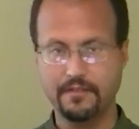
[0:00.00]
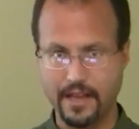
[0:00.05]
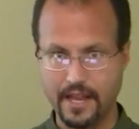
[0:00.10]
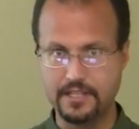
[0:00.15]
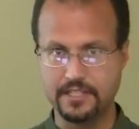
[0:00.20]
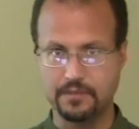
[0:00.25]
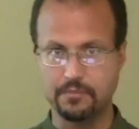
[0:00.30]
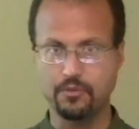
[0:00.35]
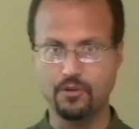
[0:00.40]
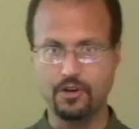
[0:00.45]

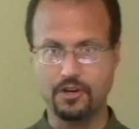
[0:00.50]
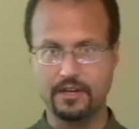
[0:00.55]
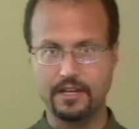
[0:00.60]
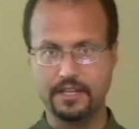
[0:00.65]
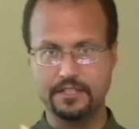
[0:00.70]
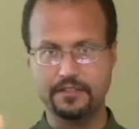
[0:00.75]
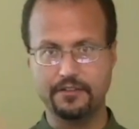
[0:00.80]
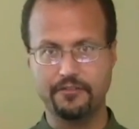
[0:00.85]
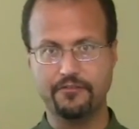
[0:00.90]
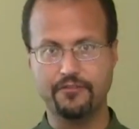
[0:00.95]
as a book
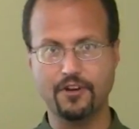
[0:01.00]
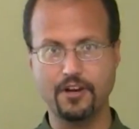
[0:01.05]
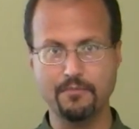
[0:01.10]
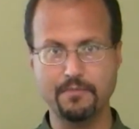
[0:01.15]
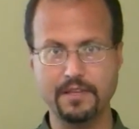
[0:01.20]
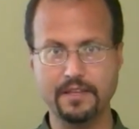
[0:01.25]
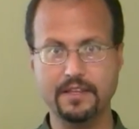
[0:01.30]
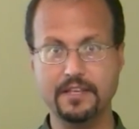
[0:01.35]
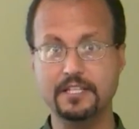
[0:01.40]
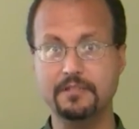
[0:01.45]
is
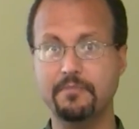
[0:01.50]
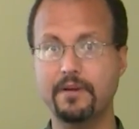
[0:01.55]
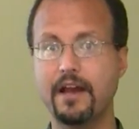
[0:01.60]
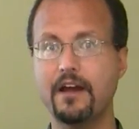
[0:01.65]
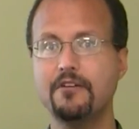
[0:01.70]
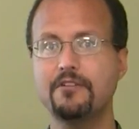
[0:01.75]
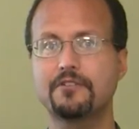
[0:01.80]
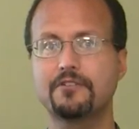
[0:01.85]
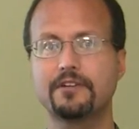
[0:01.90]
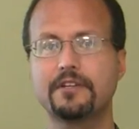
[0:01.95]
affirming these
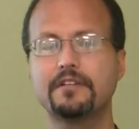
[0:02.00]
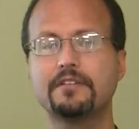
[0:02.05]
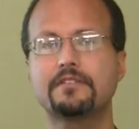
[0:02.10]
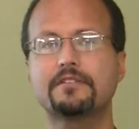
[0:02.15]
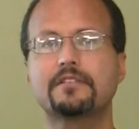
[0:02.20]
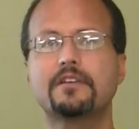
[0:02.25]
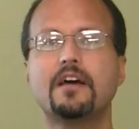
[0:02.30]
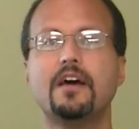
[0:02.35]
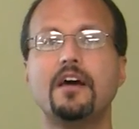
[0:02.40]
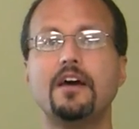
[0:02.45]

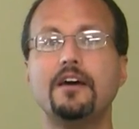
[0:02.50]
boundaries,